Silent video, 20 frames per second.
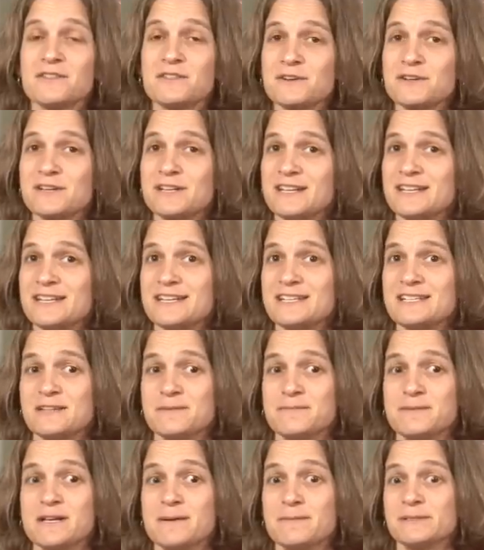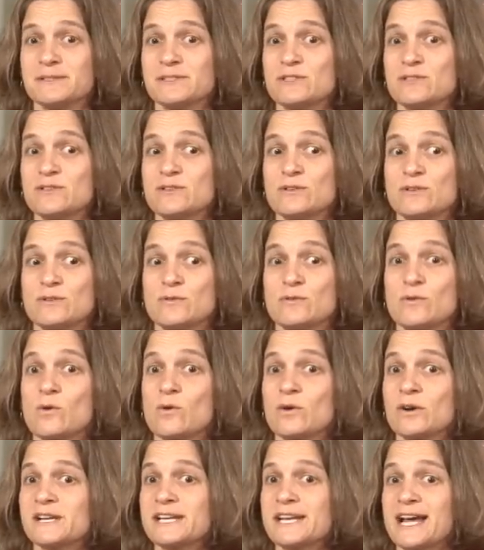They're going to need to be able to
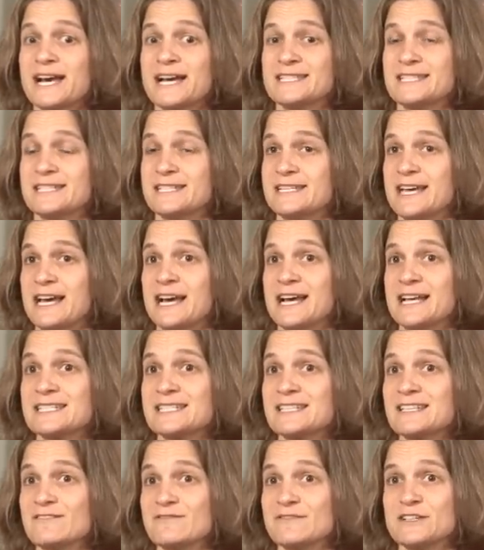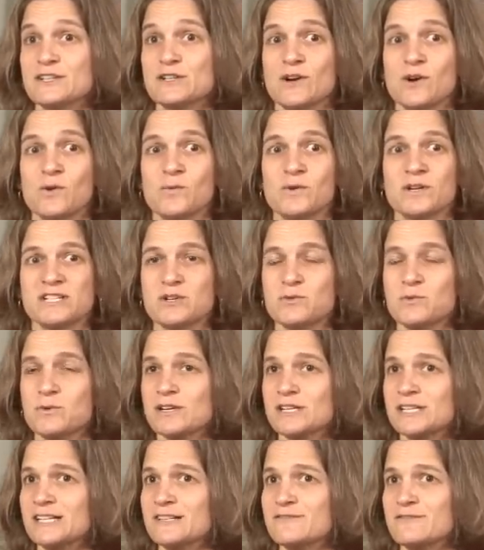organize a task and figure out what to
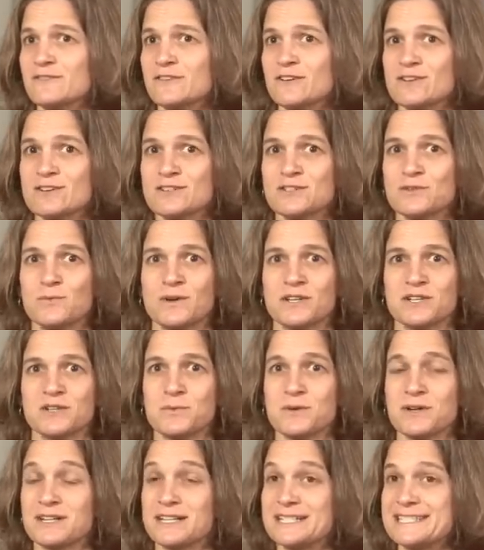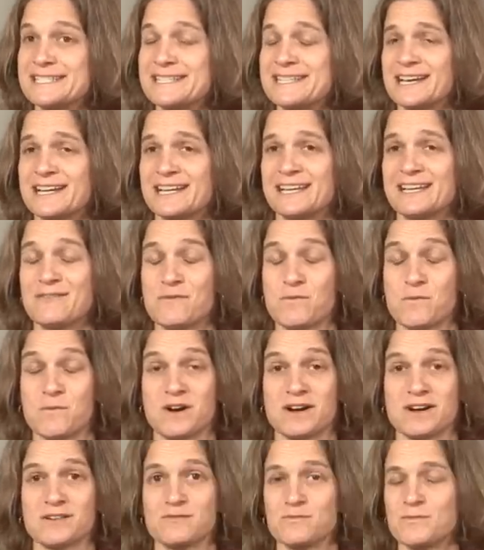work on first, what to work on second,
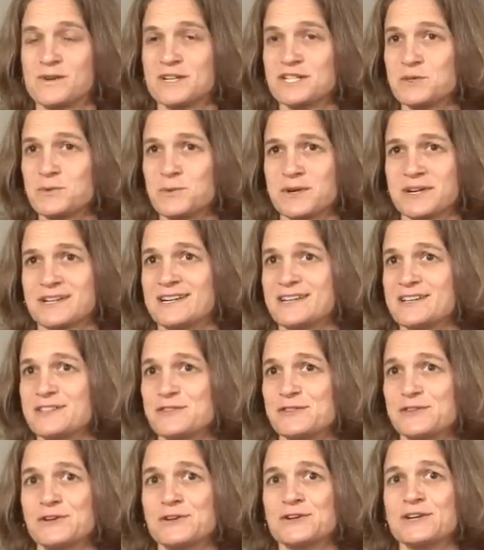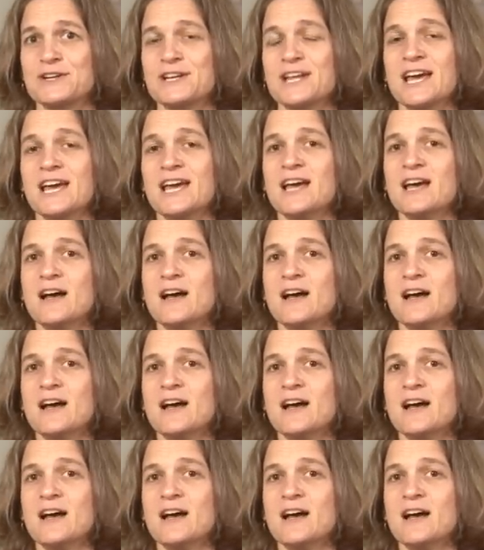what, what to work on third.